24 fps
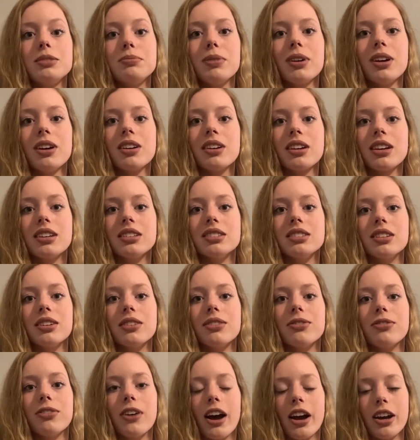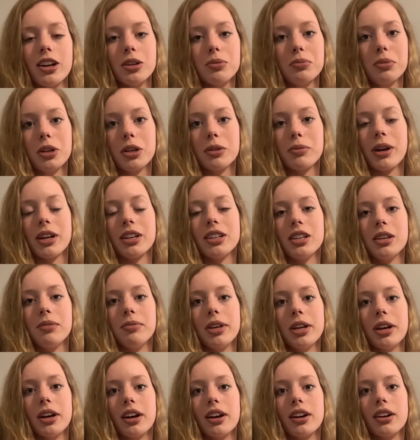book is the final book of my
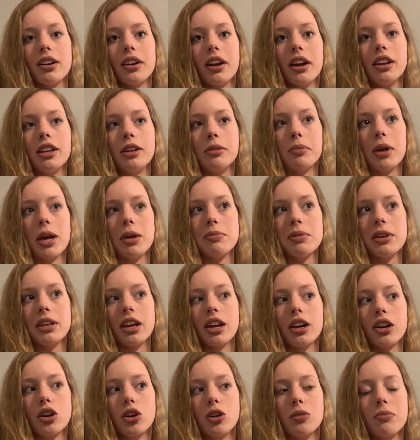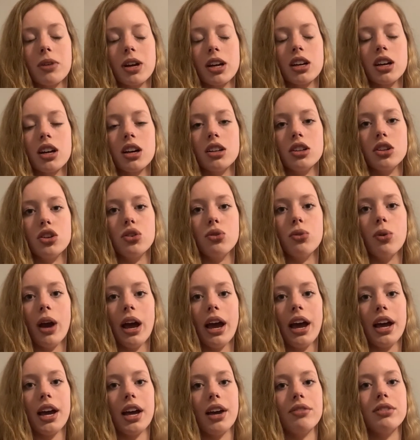TBR, and you may be like, oh my god, you
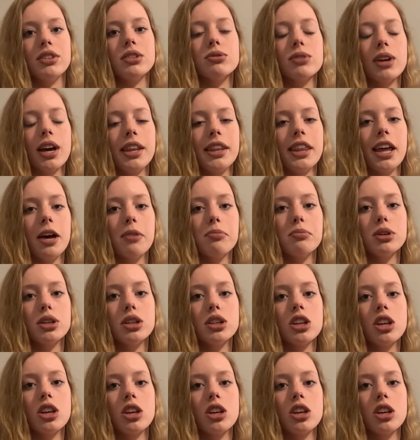haven't read that book?